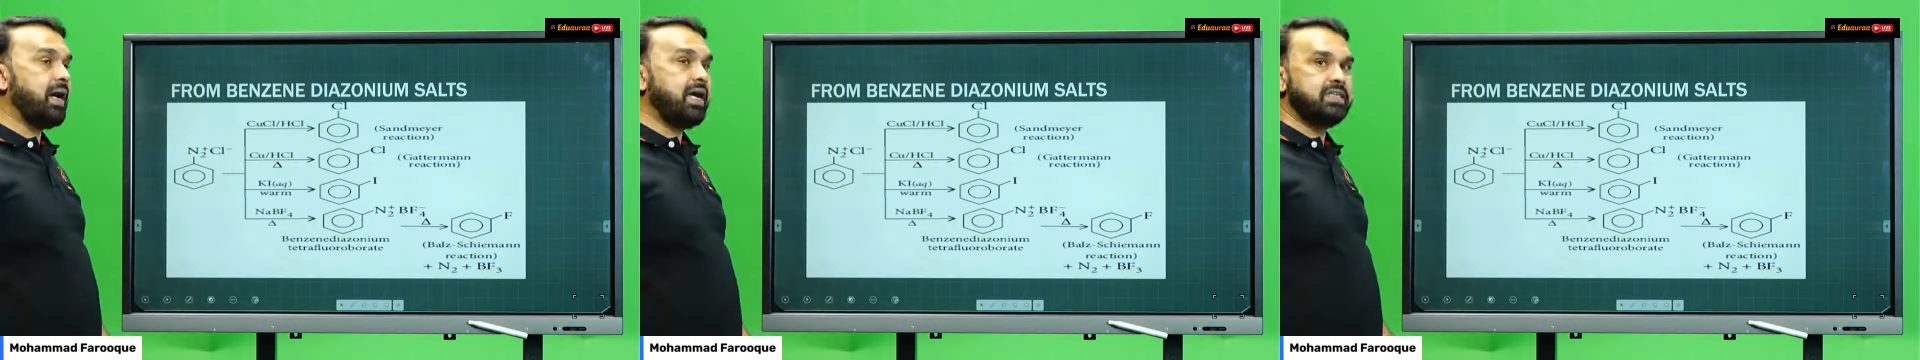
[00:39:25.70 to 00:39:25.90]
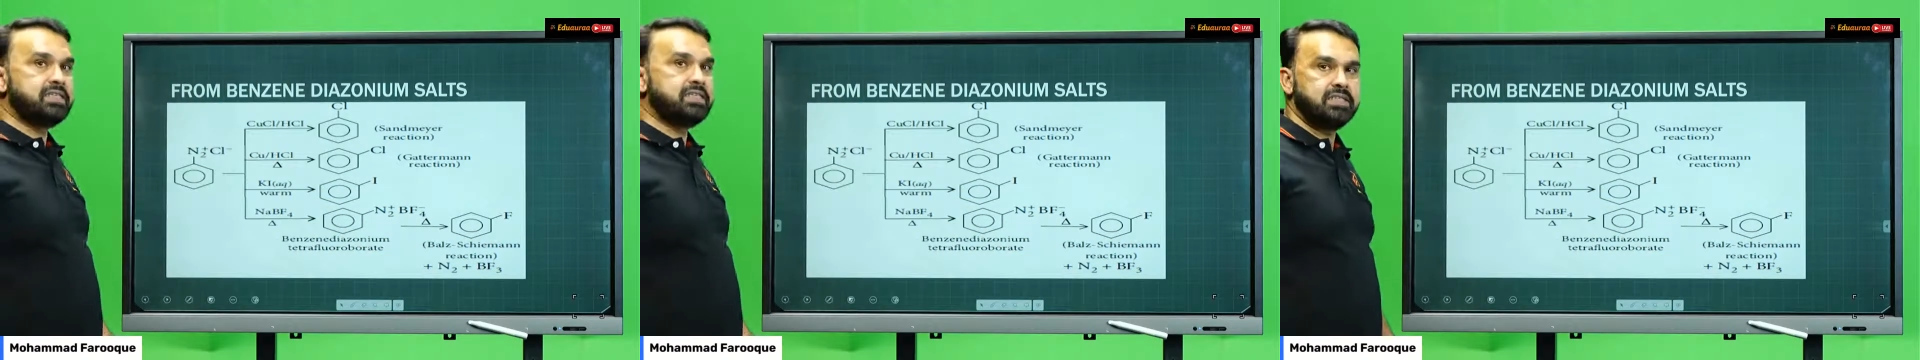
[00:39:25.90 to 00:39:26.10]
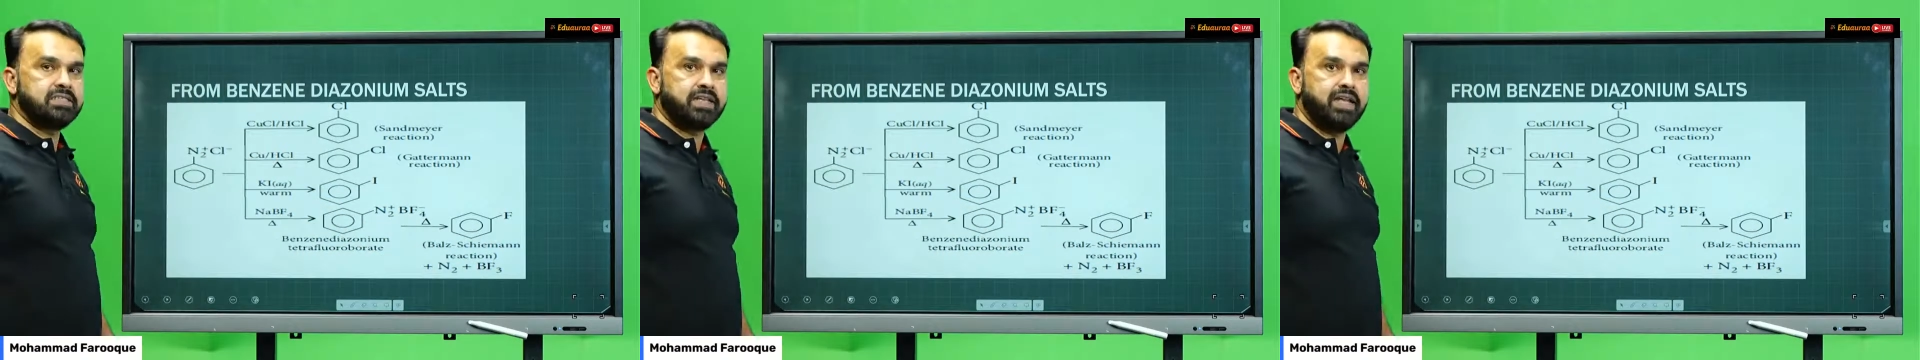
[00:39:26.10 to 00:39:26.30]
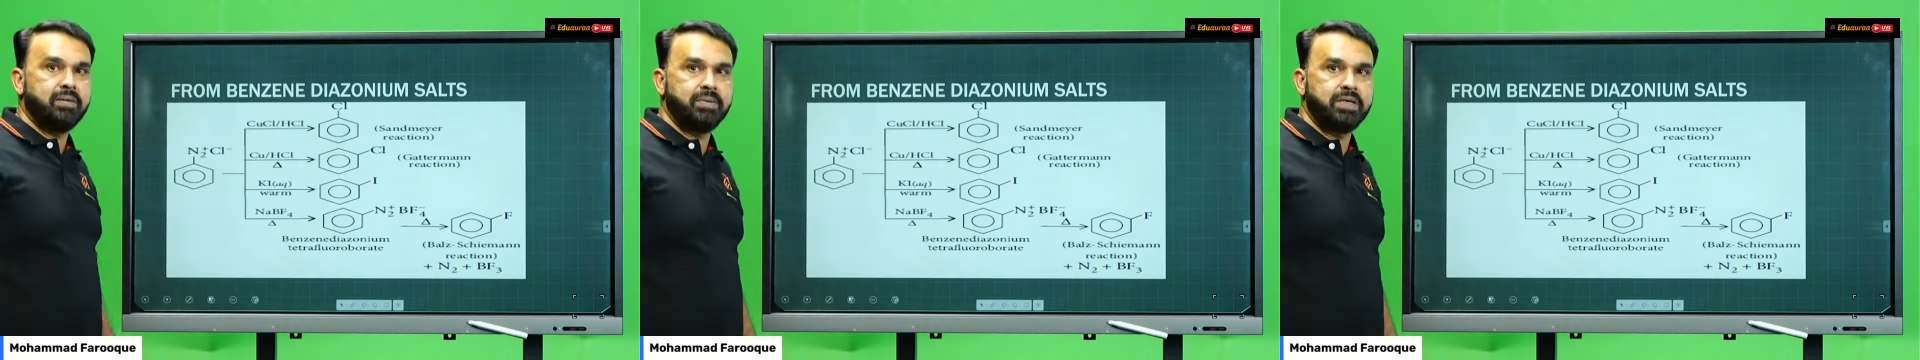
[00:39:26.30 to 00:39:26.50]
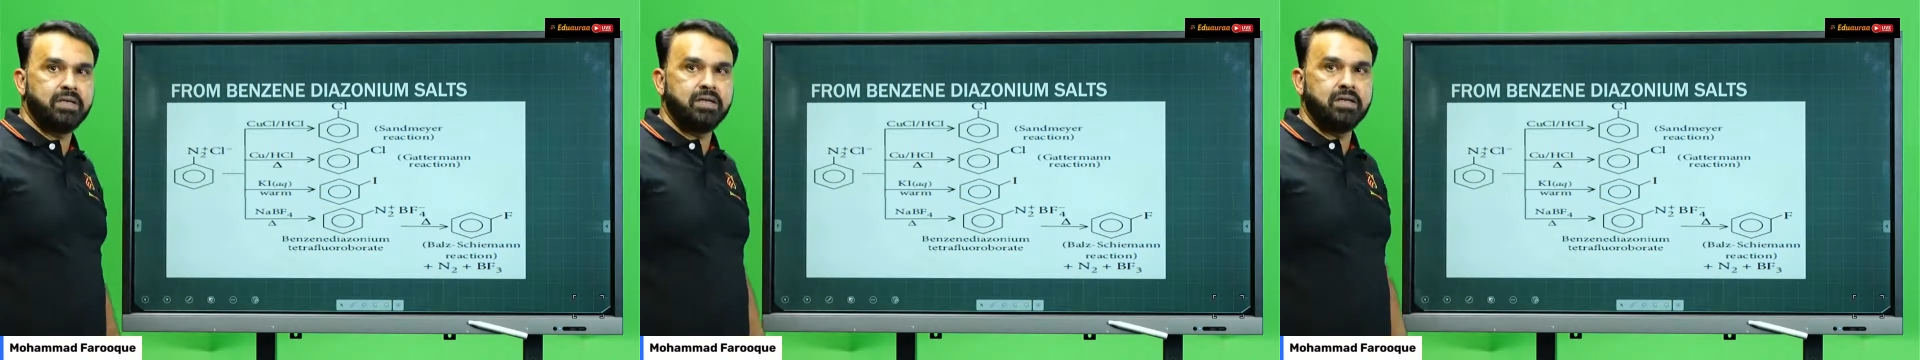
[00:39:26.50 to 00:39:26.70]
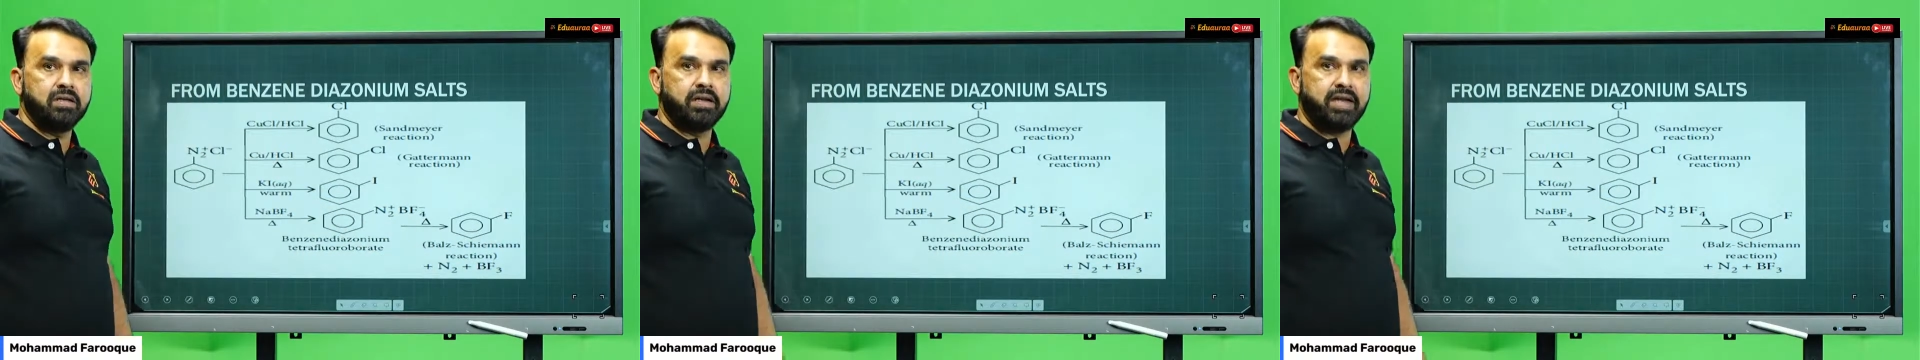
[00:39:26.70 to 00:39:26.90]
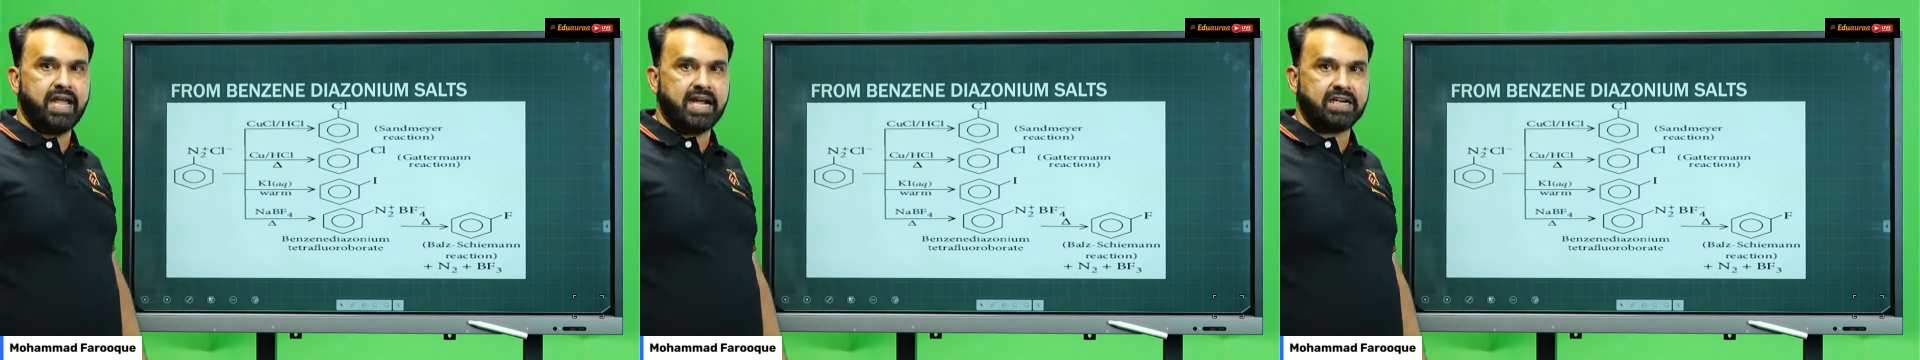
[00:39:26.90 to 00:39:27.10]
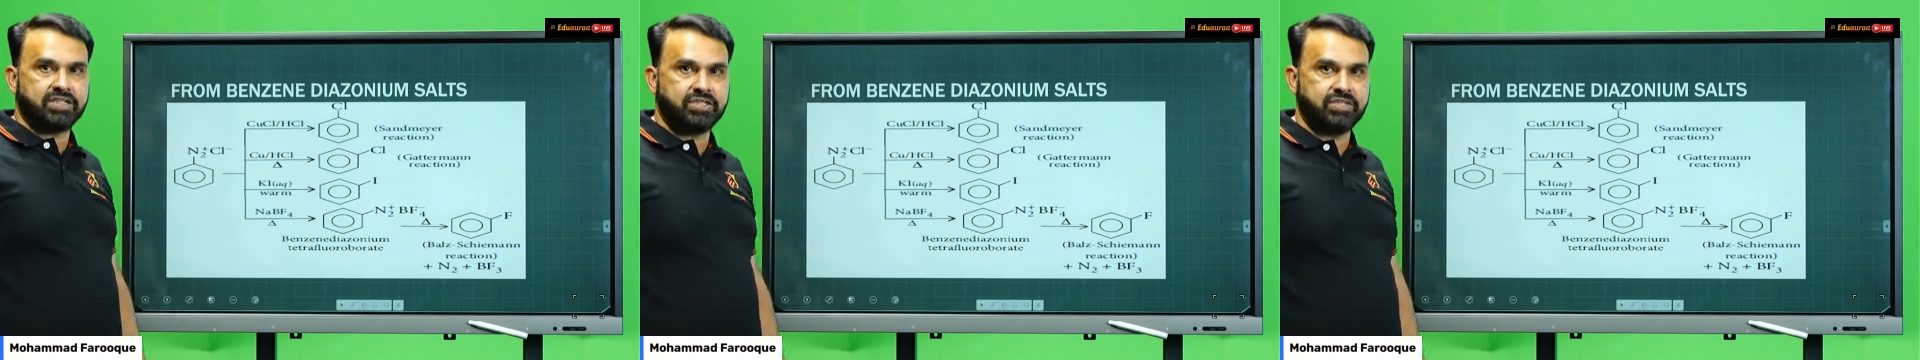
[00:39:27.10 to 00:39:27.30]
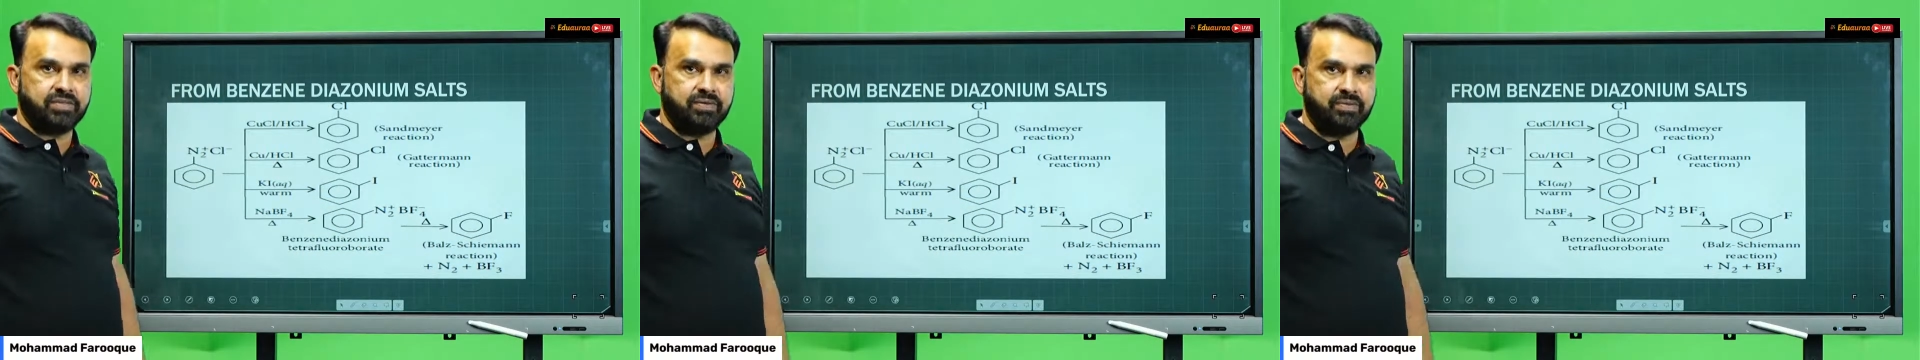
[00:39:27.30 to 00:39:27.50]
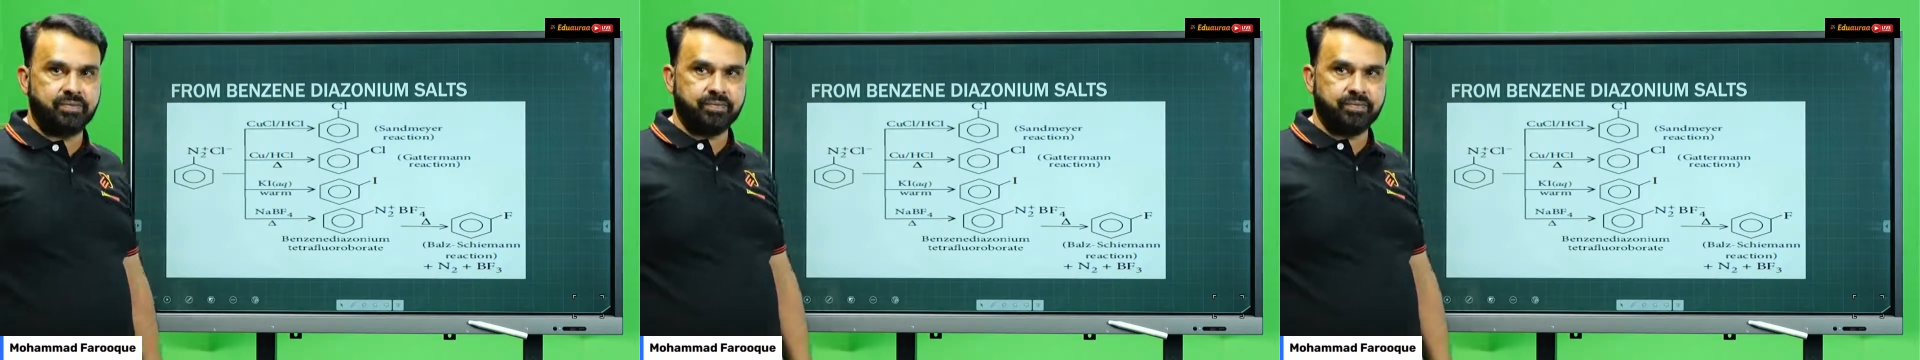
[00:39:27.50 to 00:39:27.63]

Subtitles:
Bals-Schemann reaction.